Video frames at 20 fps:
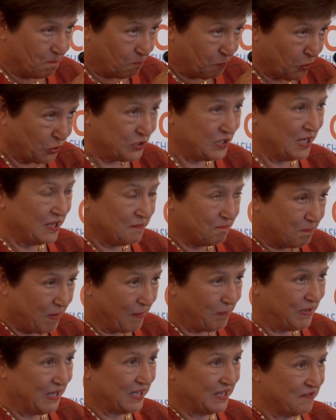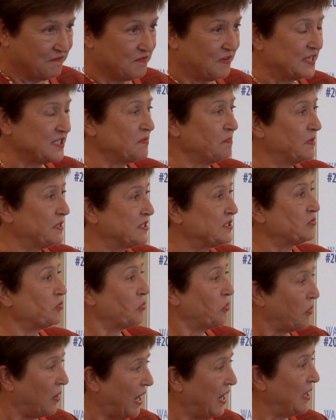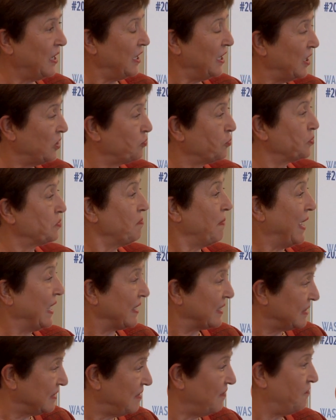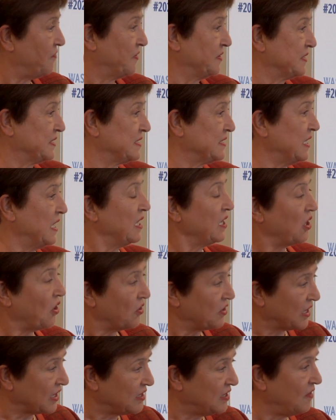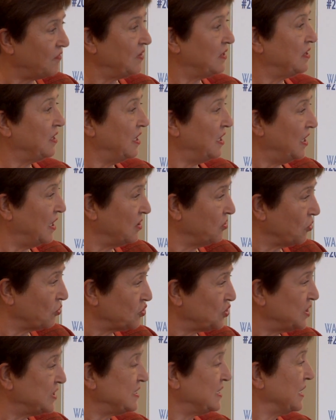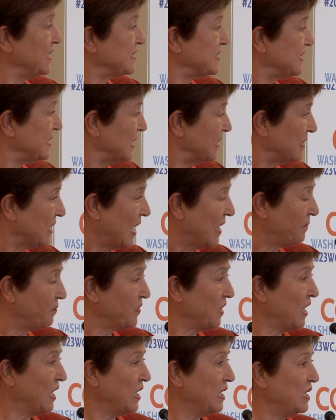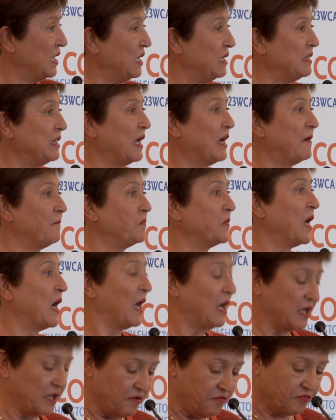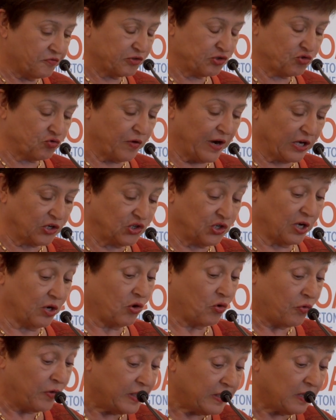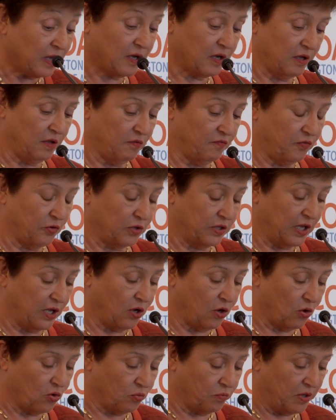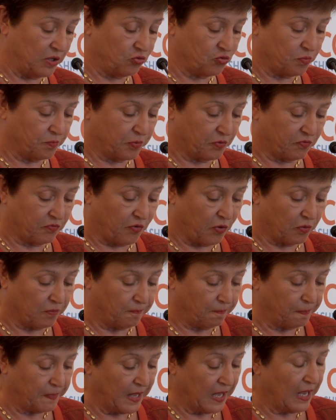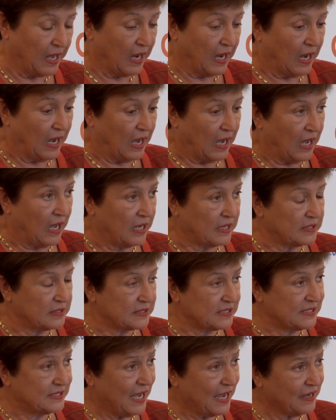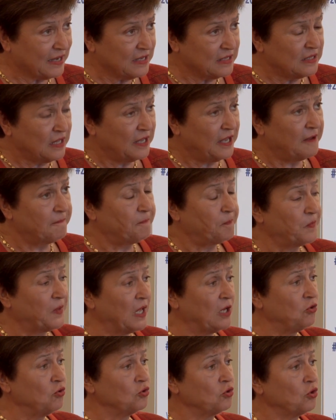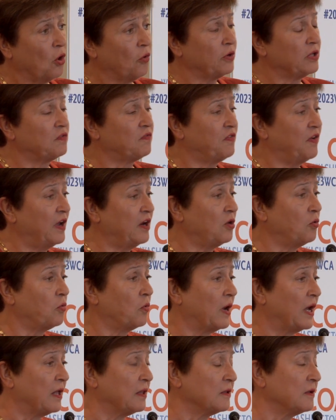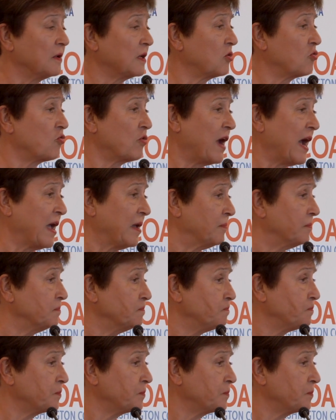putting public investments where it would make a difference, in connectivity, in logistics, in infrastructure critical for the economy to perform. Secondly, and you know it very well, crime.